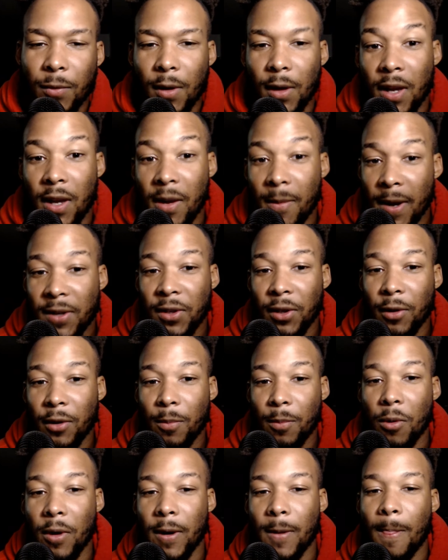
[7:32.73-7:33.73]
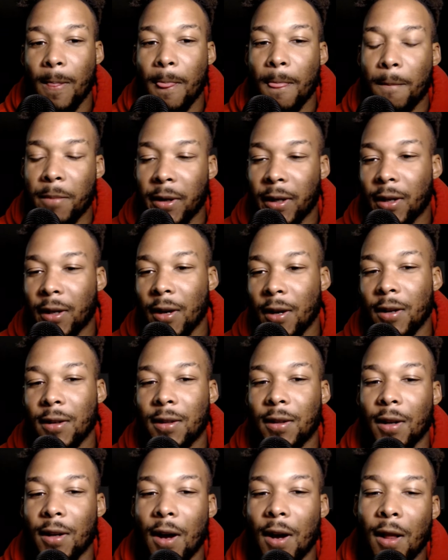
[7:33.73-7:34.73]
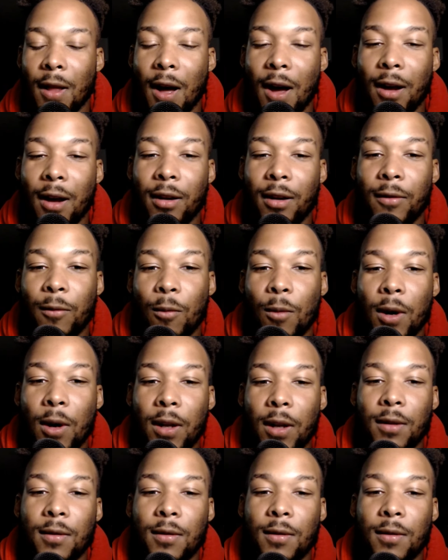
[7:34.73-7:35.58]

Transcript: He makes a good point because a lot of what